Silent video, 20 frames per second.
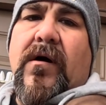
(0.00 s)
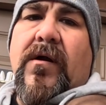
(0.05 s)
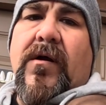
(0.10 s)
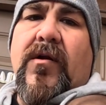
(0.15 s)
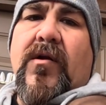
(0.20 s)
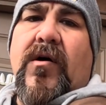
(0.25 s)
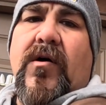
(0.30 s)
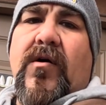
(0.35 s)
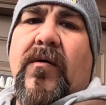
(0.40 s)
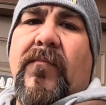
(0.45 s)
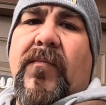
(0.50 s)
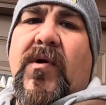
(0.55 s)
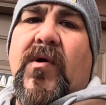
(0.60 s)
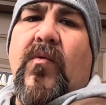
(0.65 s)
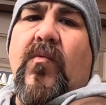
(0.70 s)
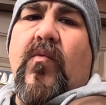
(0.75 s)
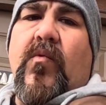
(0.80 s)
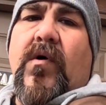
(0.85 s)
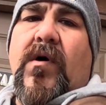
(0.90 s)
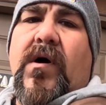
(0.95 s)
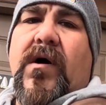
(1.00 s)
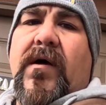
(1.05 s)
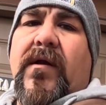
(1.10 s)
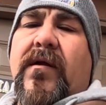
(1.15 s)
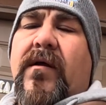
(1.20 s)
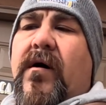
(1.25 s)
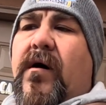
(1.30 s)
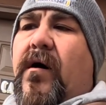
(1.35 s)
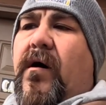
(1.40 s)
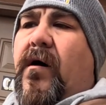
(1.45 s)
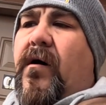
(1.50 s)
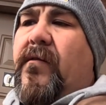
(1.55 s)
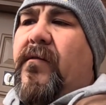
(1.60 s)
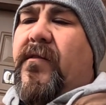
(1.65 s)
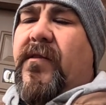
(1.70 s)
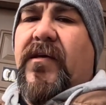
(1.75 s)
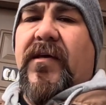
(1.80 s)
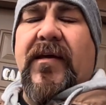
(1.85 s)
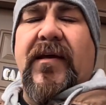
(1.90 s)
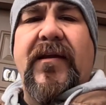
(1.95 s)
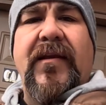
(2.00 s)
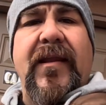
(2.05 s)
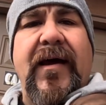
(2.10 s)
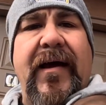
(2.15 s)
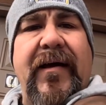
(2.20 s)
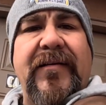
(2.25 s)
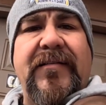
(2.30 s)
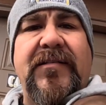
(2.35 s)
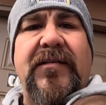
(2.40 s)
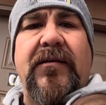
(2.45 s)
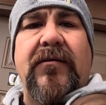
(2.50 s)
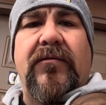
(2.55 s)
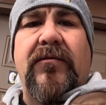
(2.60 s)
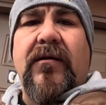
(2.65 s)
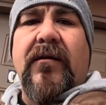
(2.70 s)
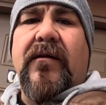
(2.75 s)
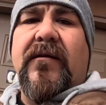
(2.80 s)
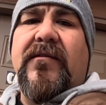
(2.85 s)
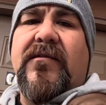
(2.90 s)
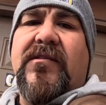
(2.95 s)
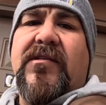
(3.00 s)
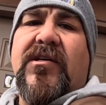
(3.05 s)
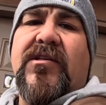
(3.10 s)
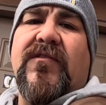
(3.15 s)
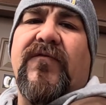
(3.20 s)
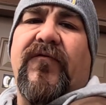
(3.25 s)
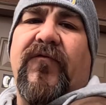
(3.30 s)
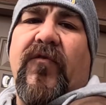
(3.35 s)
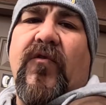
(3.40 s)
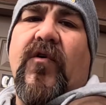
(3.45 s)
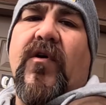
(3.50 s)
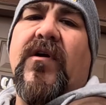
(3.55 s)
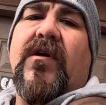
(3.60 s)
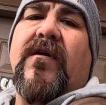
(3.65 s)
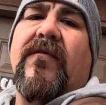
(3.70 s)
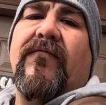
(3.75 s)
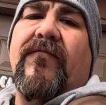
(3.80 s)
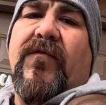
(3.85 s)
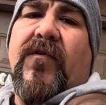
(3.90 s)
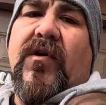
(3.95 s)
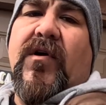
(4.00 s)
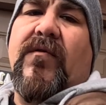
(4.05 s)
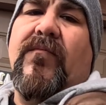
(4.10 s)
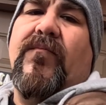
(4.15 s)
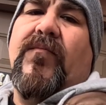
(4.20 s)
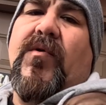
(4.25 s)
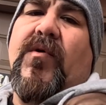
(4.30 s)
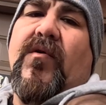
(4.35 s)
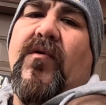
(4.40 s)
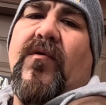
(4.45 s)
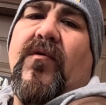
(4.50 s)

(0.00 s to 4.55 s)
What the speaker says: Number 1 on the 1936 Ford Convertible.